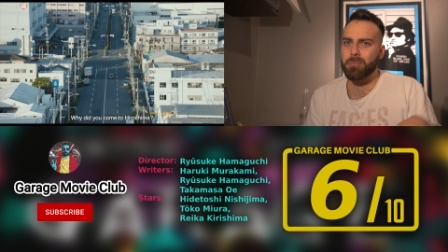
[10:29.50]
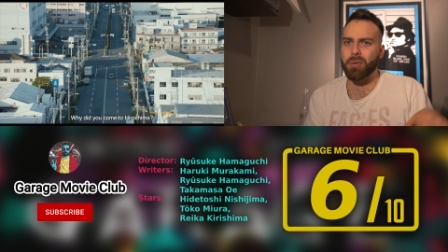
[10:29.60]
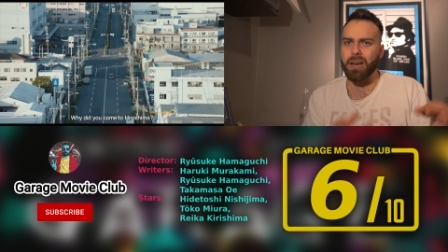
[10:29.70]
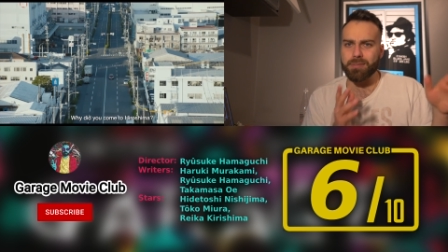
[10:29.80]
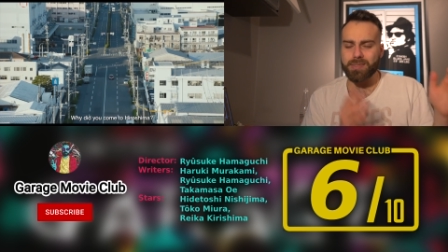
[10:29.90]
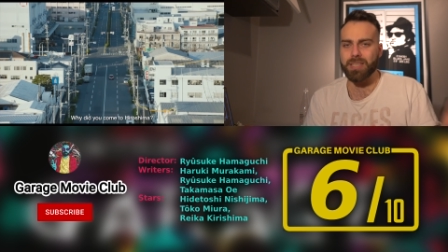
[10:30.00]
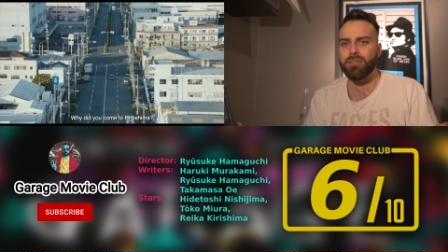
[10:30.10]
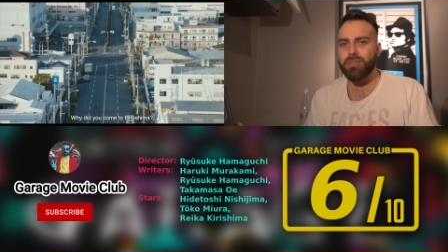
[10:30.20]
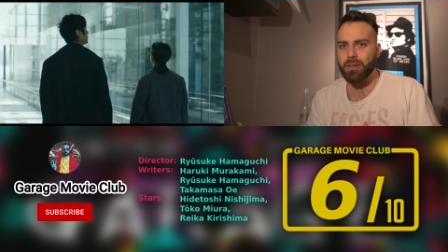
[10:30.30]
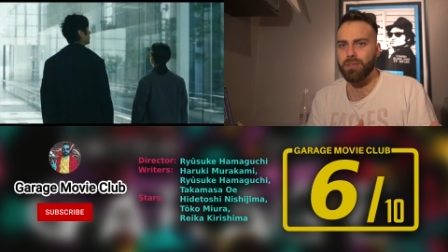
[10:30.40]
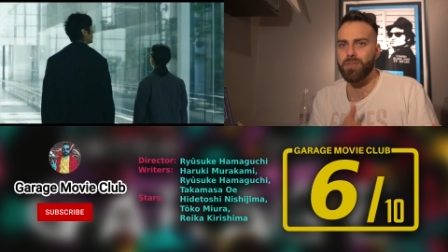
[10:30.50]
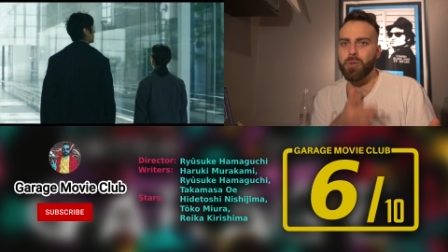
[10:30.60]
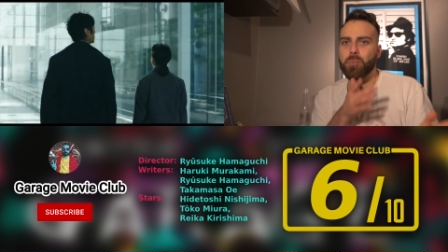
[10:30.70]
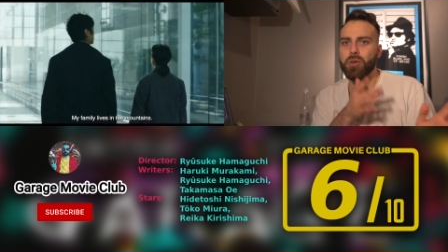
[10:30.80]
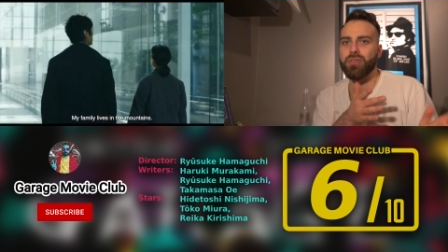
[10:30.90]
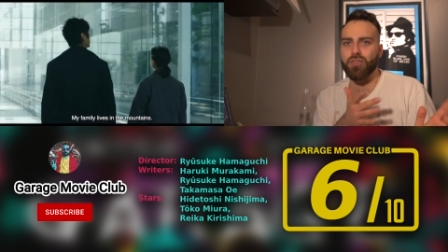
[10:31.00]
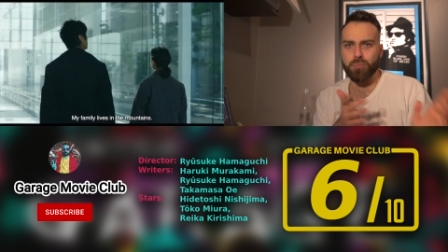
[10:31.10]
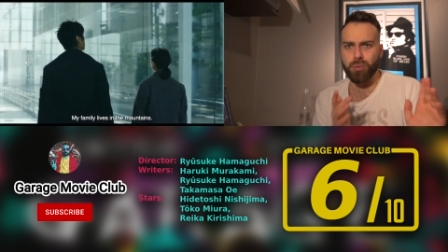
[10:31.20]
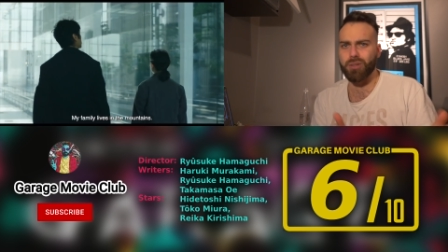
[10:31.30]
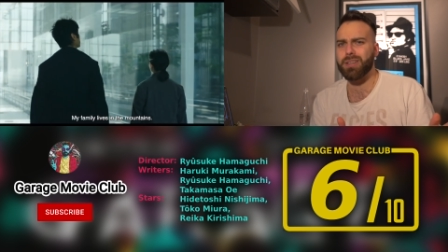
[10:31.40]
but I've seen very few movies
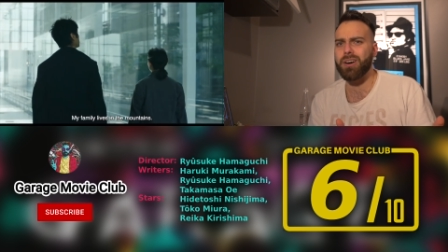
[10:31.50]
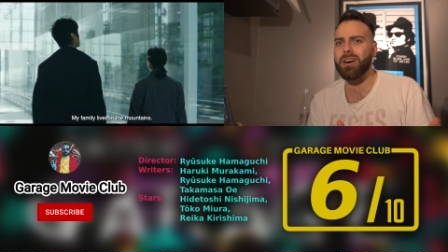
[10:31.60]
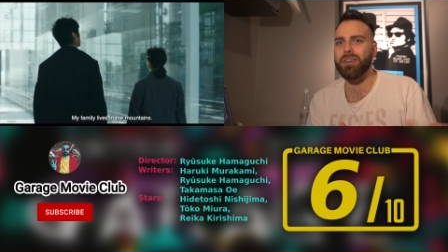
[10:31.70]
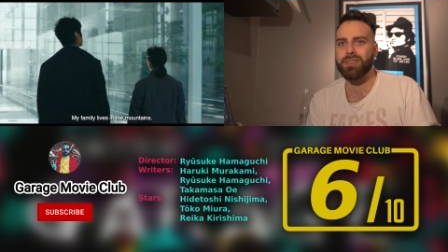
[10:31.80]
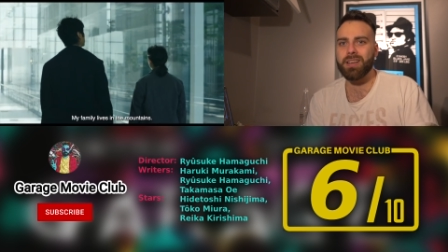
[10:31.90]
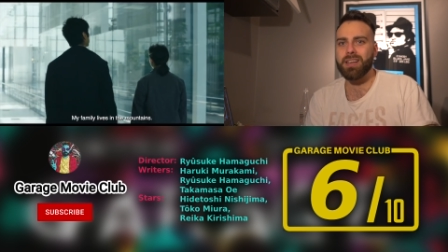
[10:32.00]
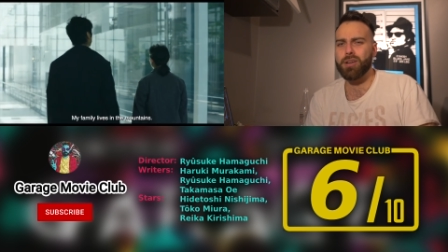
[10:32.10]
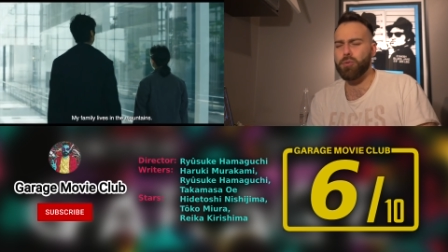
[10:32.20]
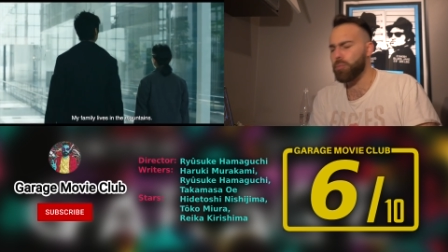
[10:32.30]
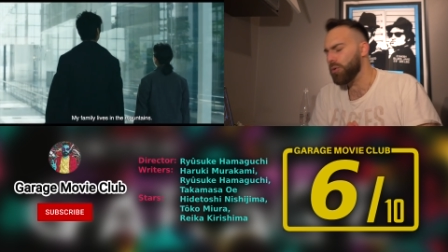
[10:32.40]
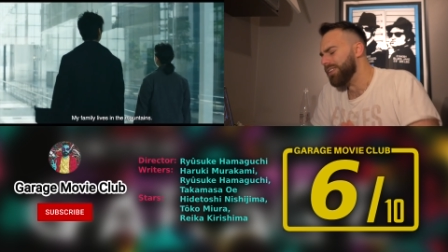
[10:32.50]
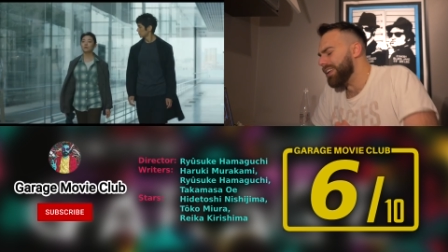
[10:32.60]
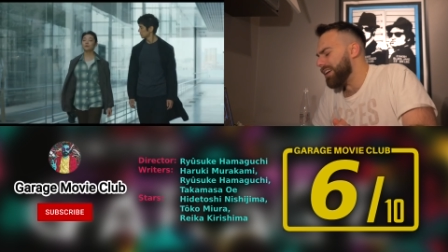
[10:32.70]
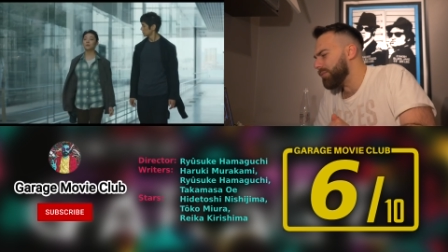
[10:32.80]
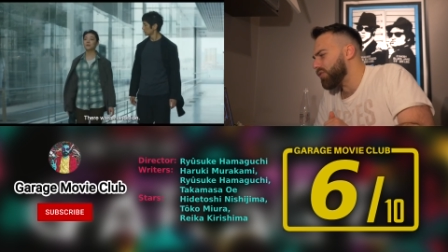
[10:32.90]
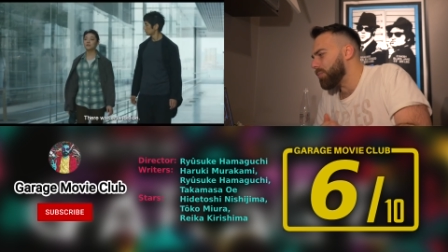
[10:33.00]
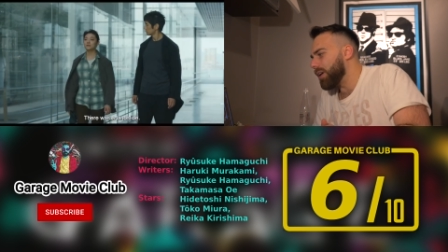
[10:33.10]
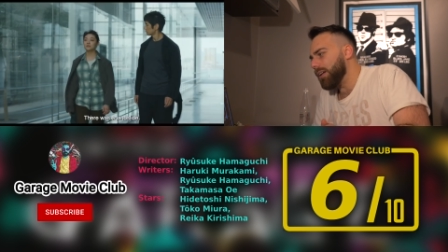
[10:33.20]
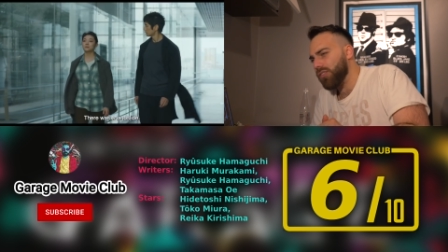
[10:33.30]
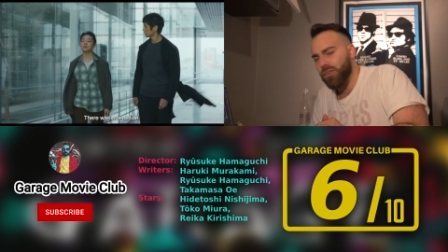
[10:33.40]
pull it off. One movie that comes to
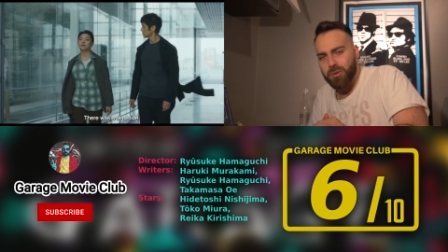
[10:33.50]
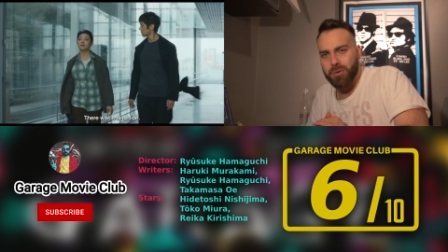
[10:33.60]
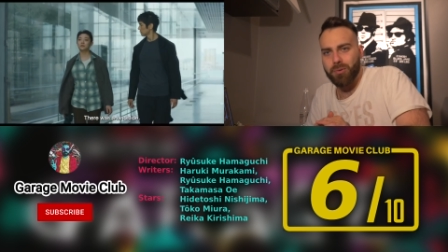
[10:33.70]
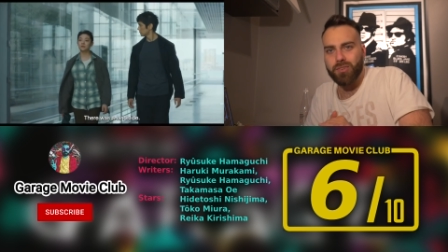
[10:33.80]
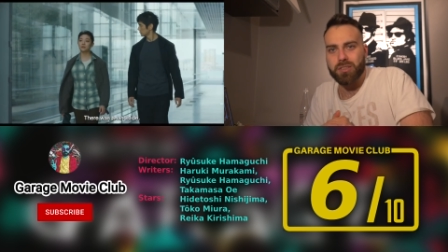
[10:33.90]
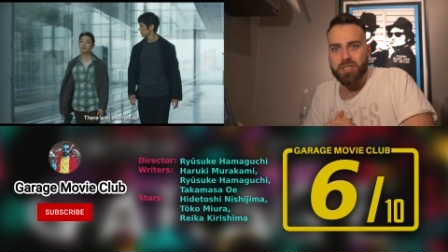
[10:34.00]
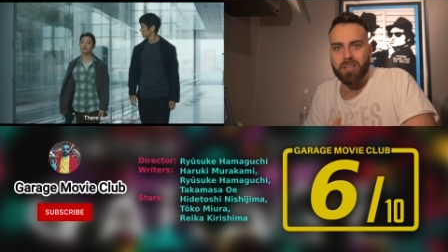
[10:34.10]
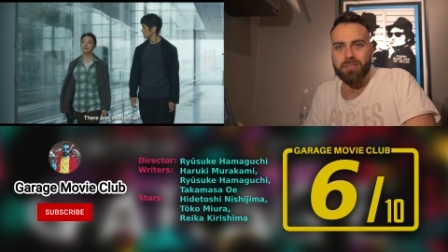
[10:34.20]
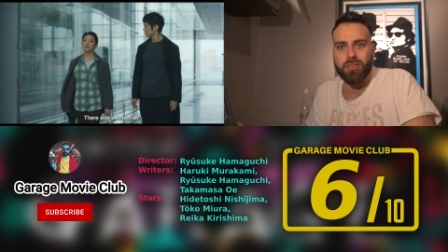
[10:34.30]
mind is Eternal Sunshine of the